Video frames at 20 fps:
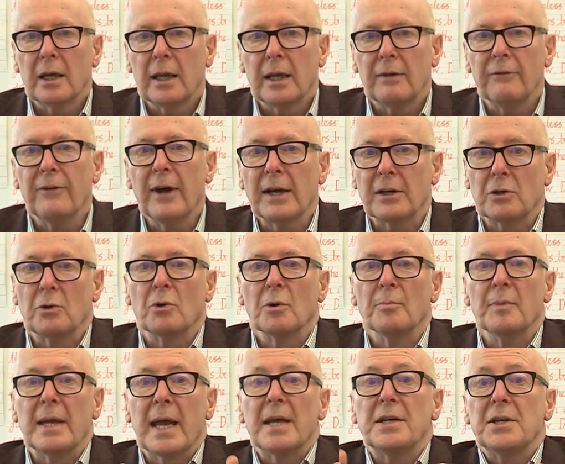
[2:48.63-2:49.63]
In fact, you
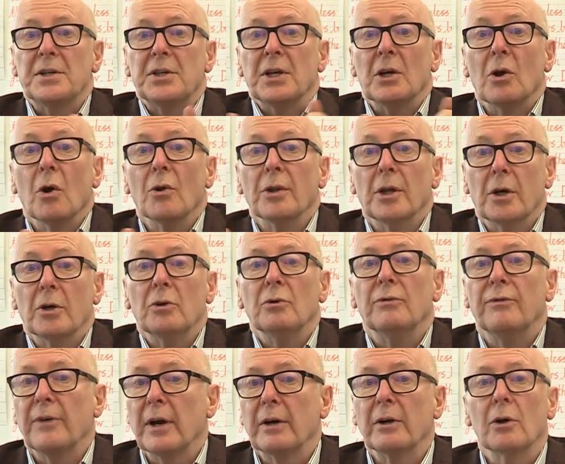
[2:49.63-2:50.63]
can be editing on the
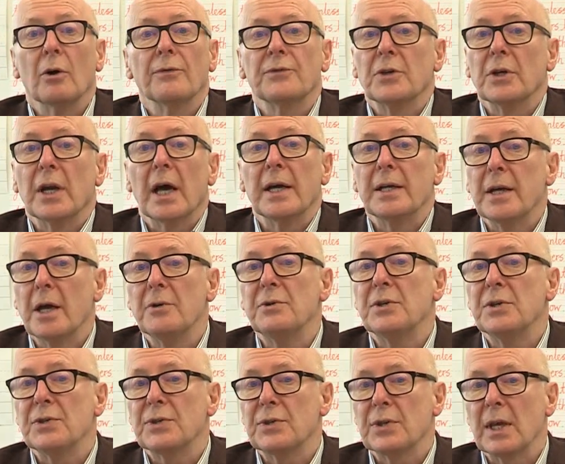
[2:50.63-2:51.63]
hoof. Very often I
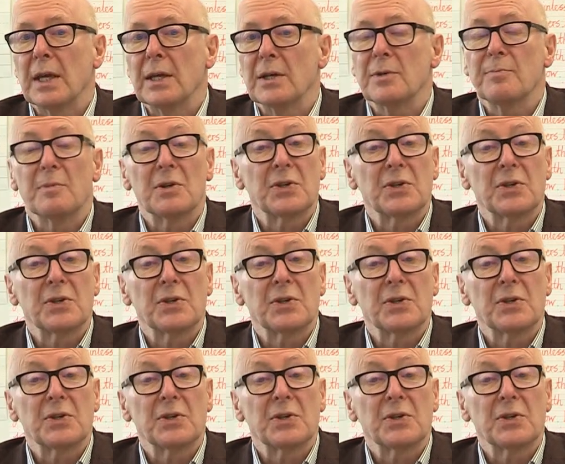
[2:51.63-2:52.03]
notice things,